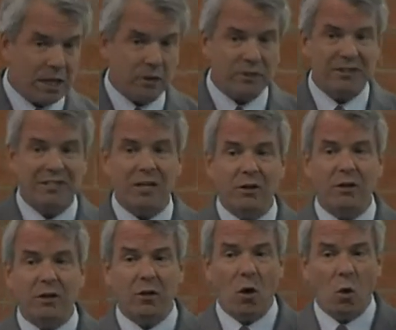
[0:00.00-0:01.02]
They'll steal
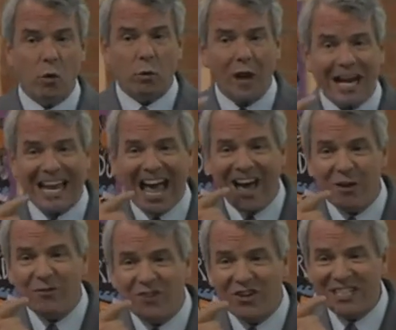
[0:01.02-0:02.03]
the gold right out
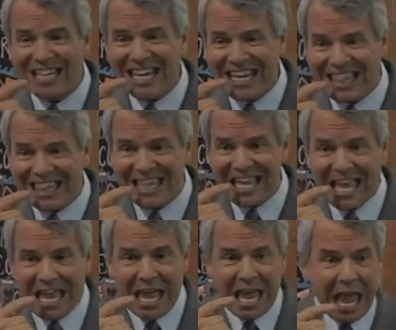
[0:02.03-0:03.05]
of your teeth
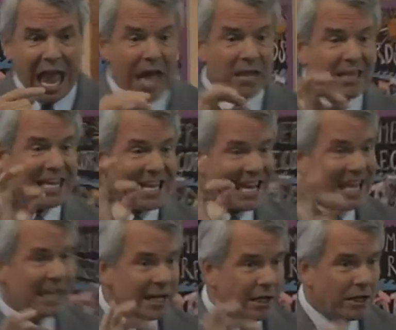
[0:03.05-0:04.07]
and the
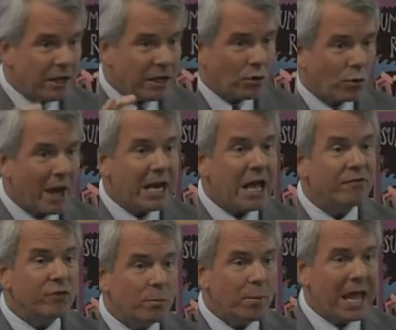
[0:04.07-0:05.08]
ink right
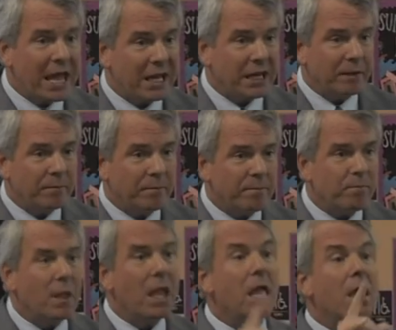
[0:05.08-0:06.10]
out of your pen.
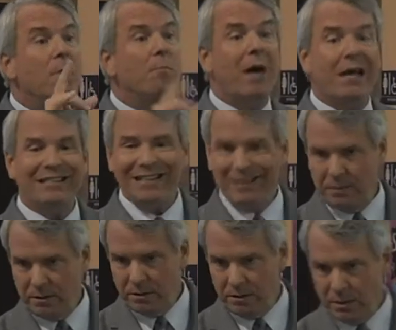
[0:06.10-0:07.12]
But
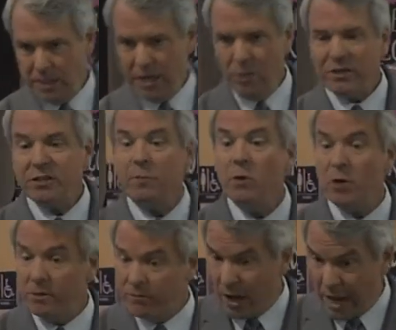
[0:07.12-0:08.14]
here is some
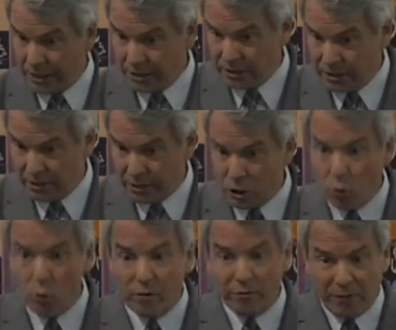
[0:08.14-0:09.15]
good advice. You
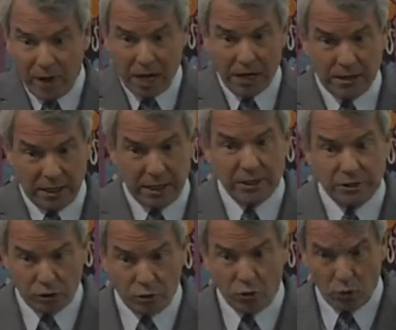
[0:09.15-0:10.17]
will find that it
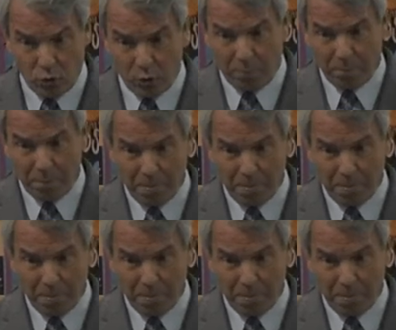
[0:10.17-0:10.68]
is true.